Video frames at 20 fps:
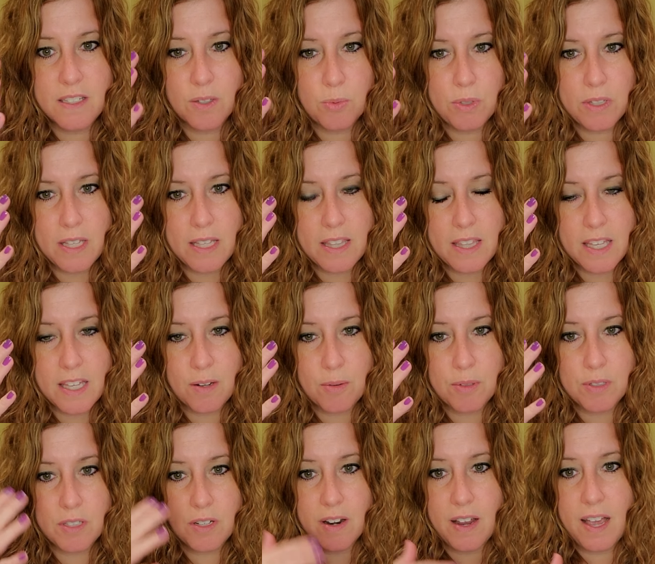to really think
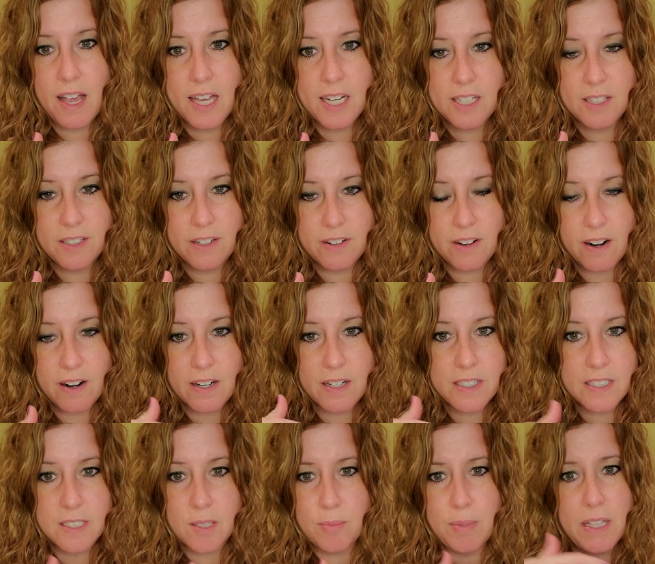with their head and their
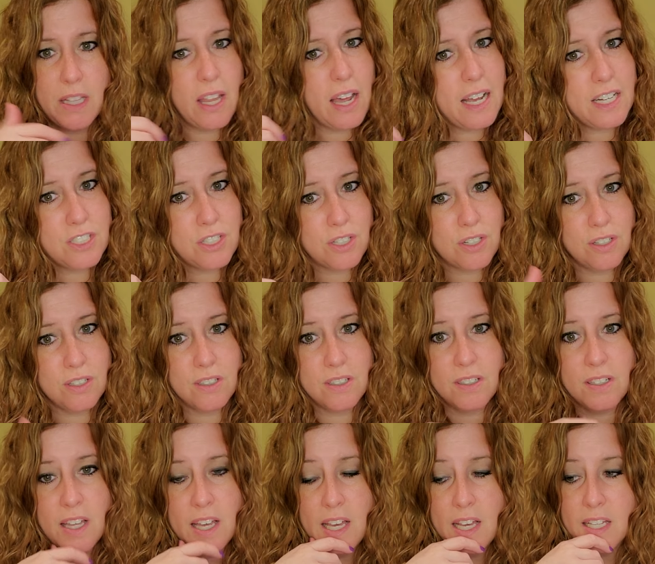heart, to be
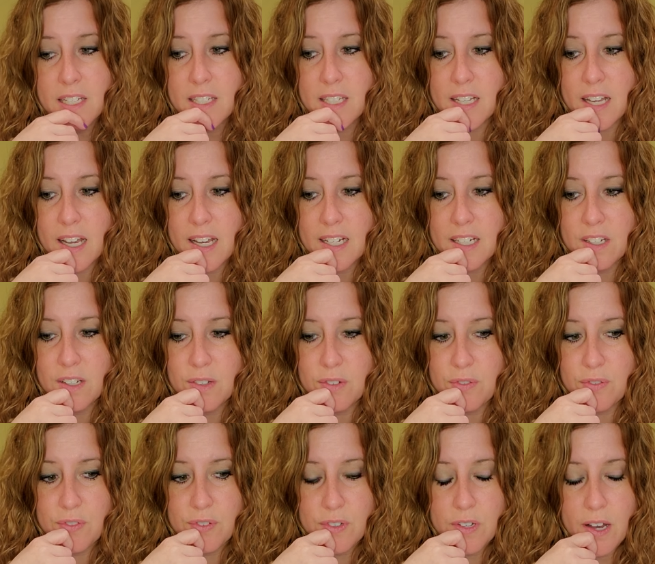logical, to kind
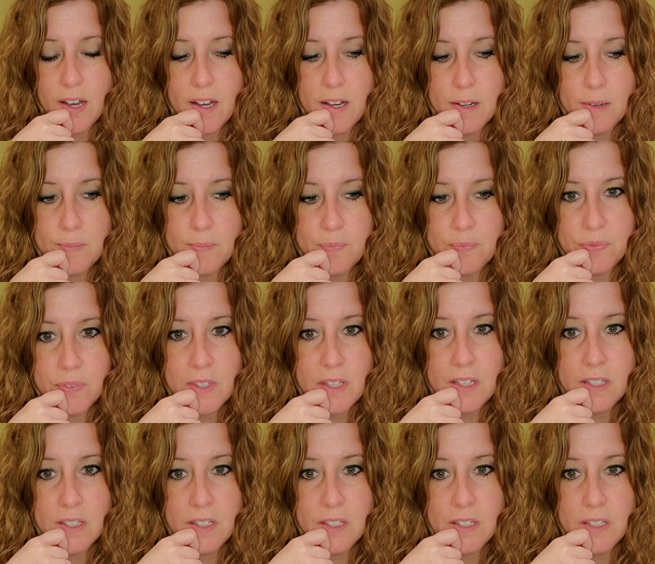of um,